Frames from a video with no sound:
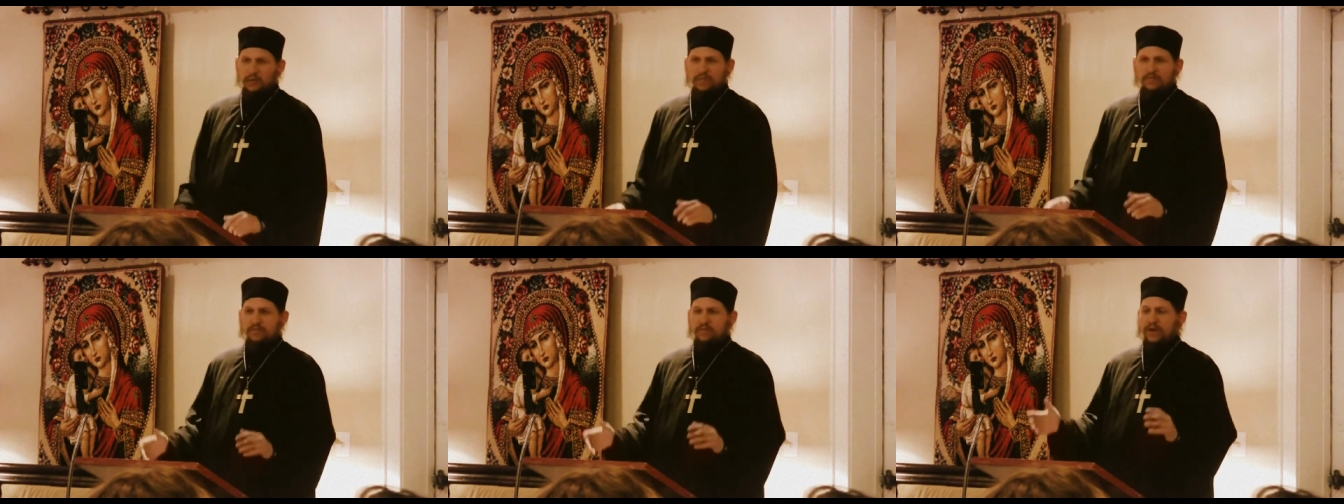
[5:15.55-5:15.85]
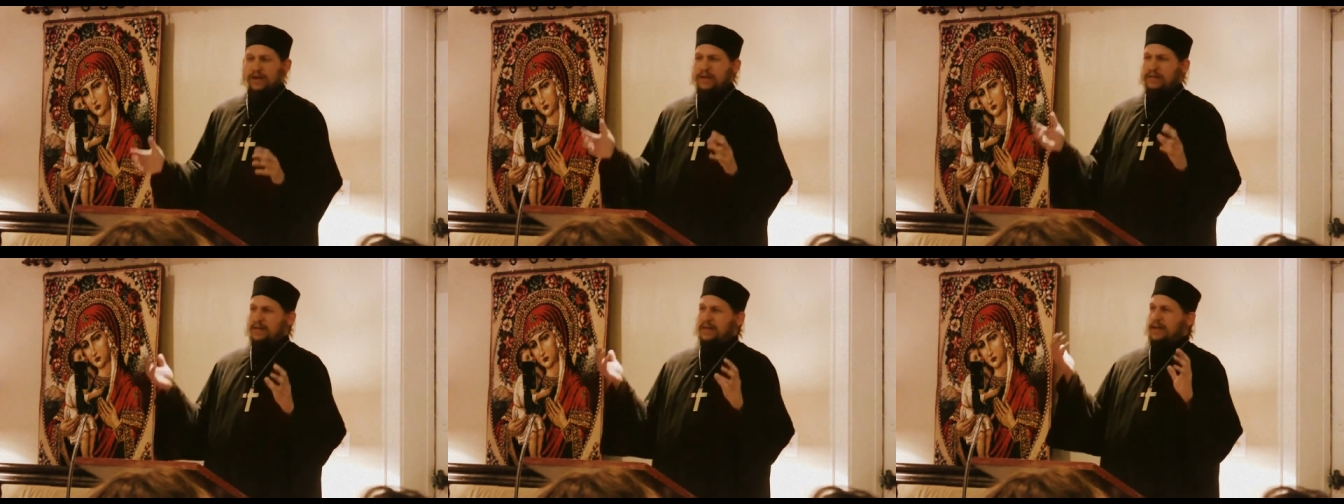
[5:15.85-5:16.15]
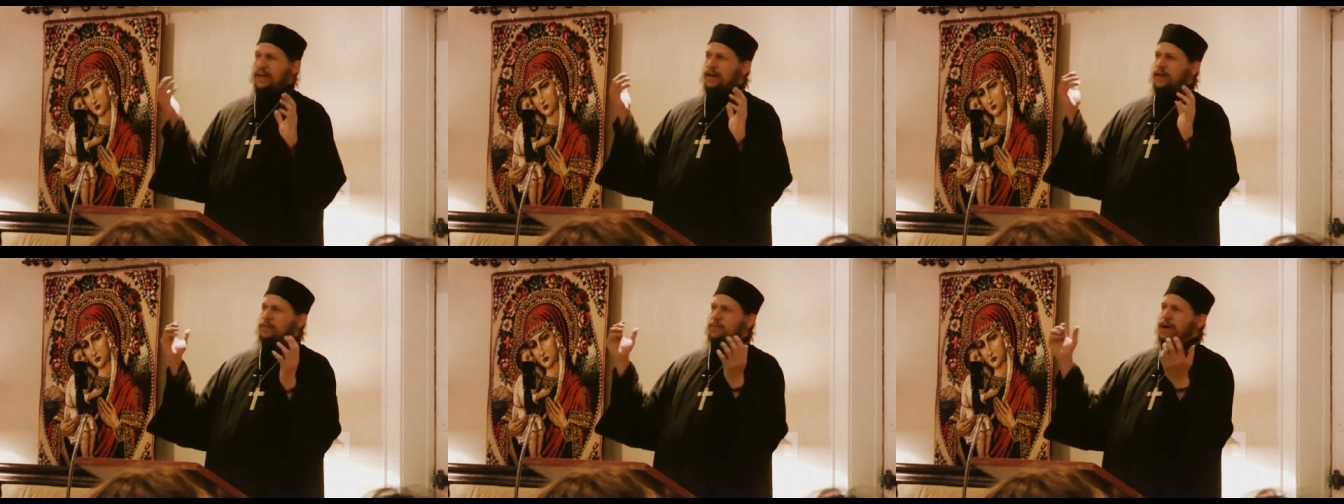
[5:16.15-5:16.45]
We've read
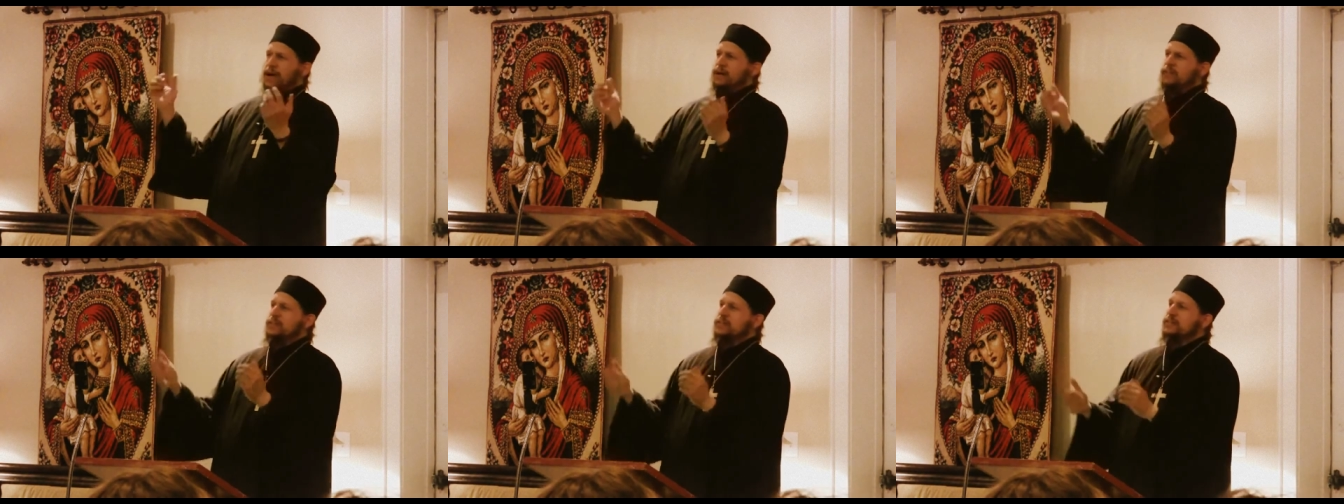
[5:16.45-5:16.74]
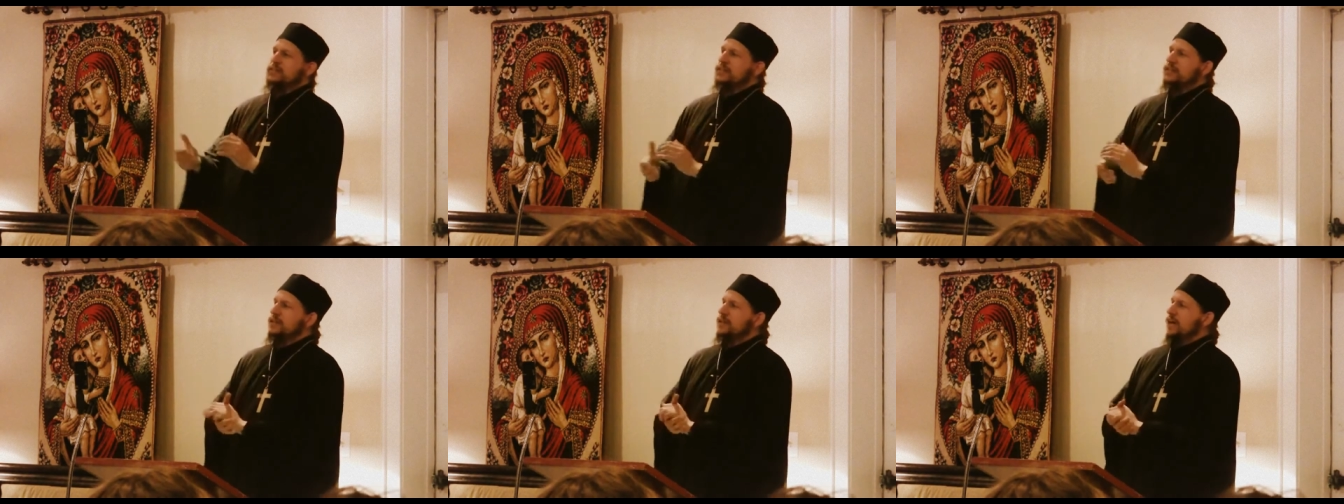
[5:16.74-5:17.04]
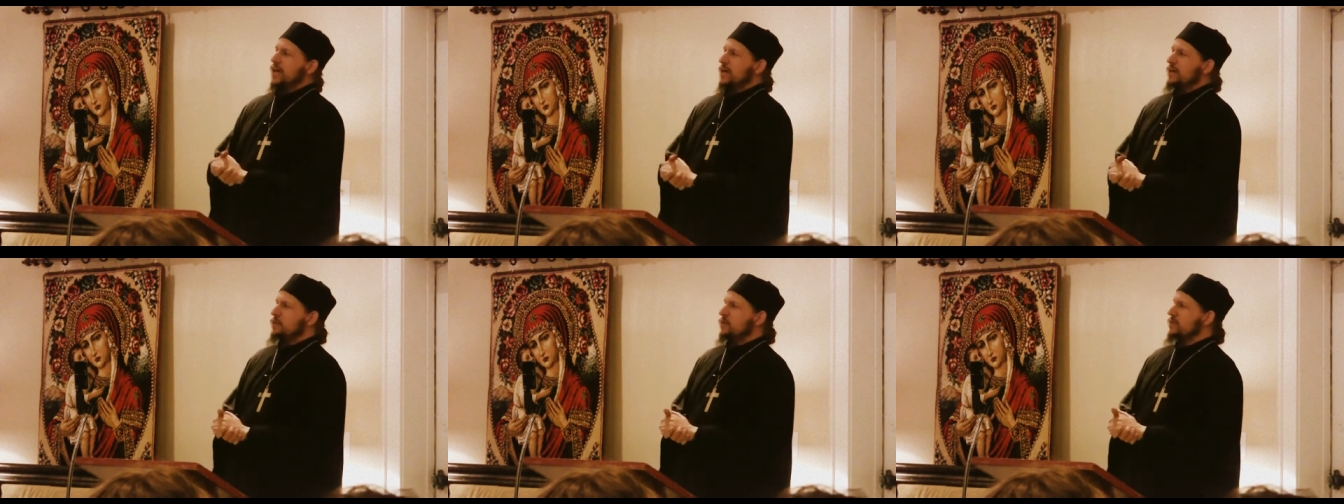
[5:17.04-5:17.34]
about
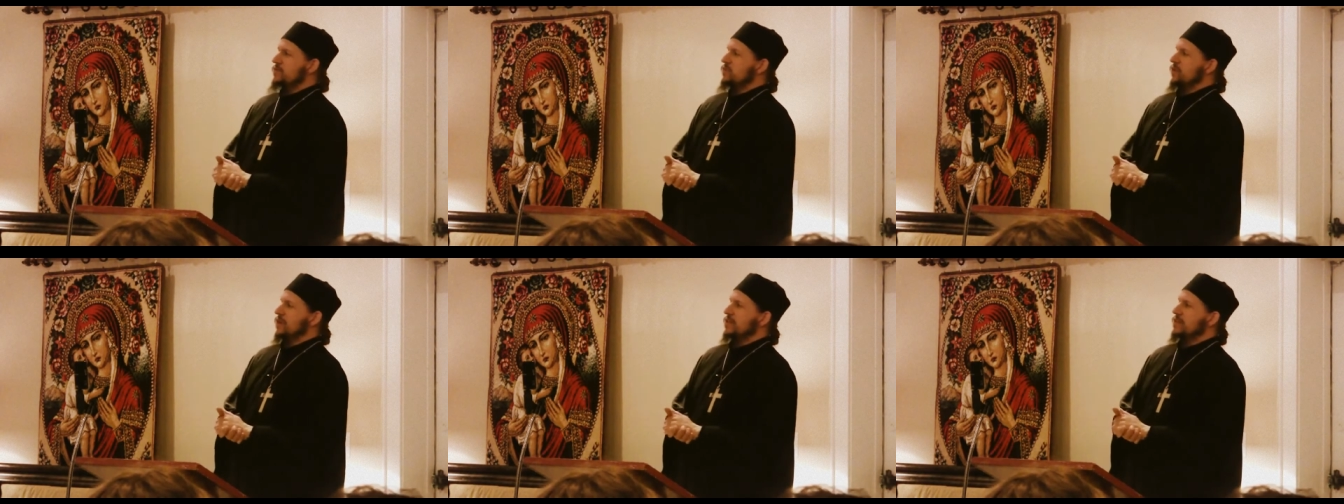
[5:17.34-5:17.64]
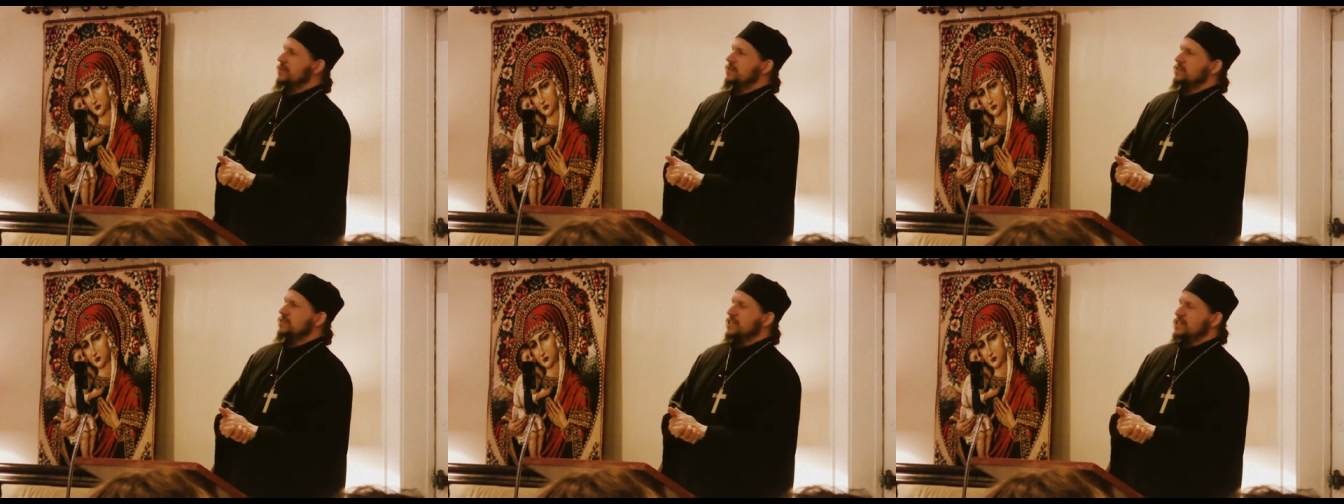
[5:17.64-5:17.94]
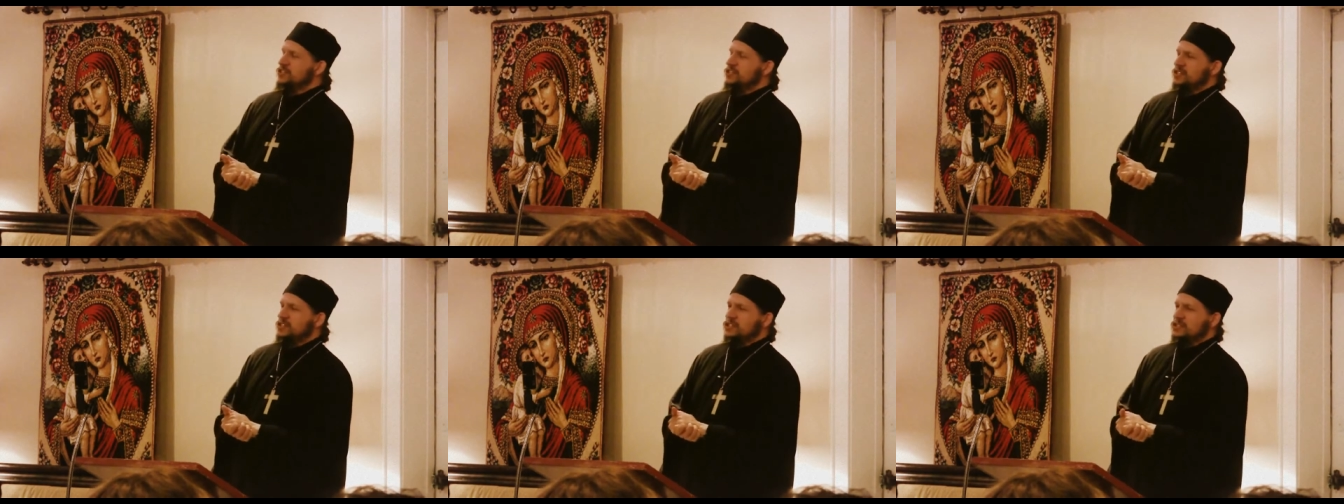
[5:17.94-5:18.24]
and we've read the
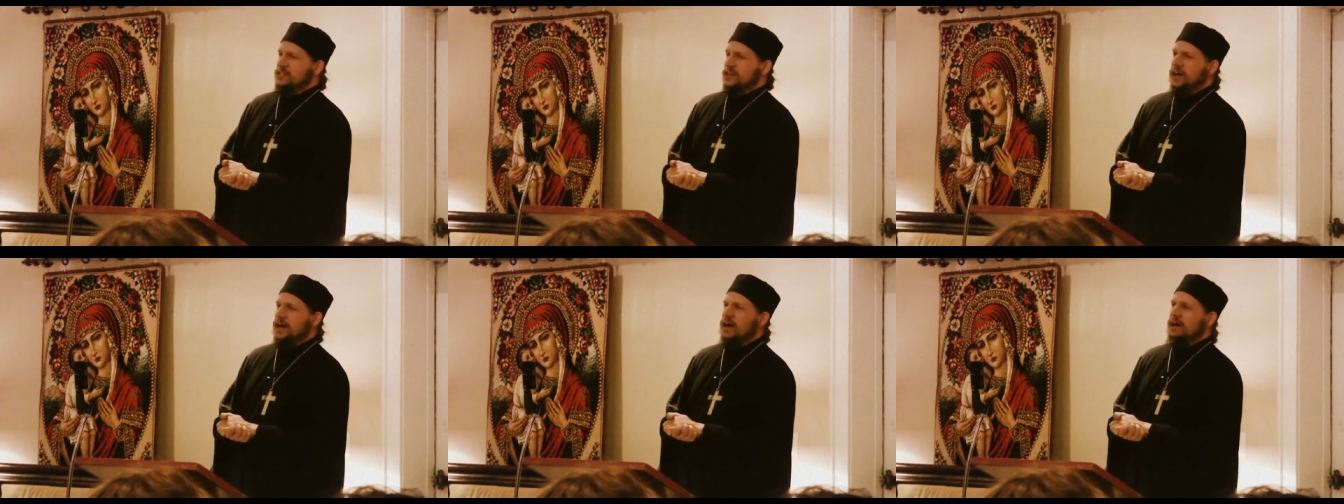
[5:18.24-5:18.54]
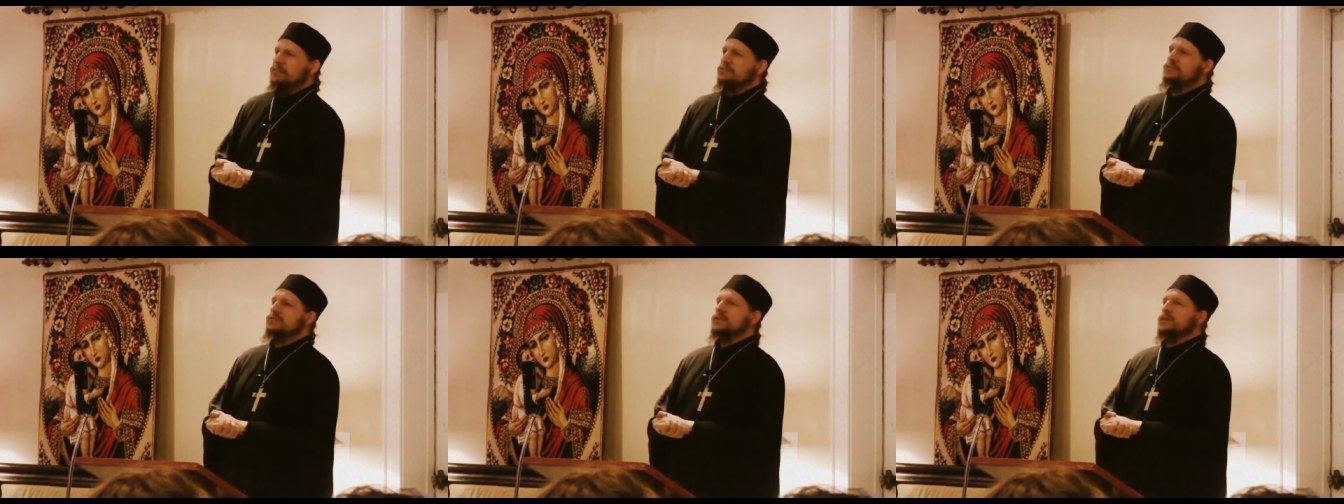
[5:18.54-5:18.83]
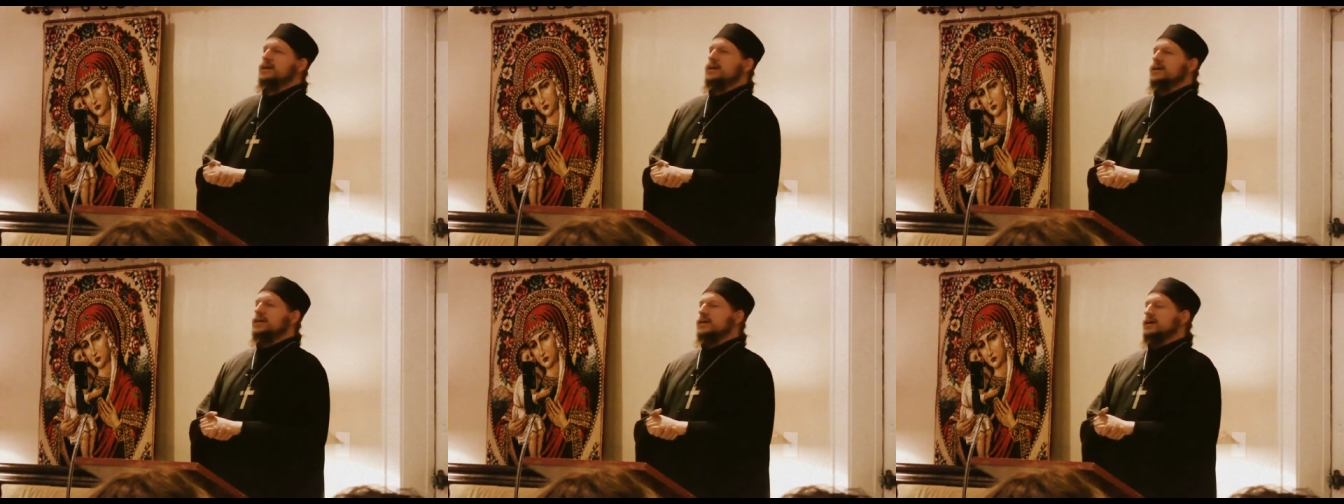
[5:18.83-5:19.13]
teachings
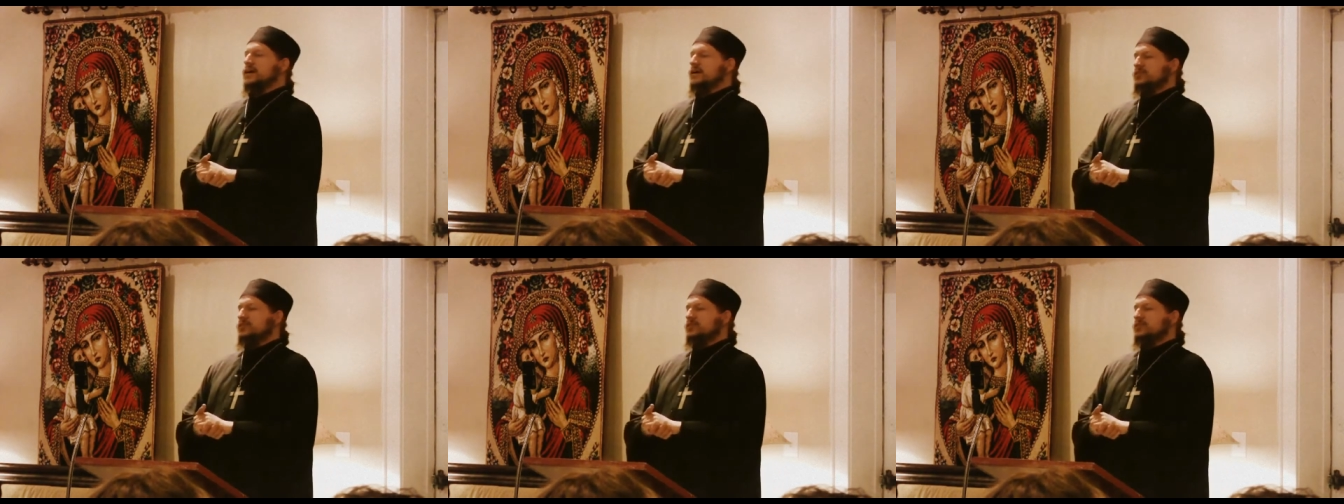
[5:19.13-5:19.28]
of uh,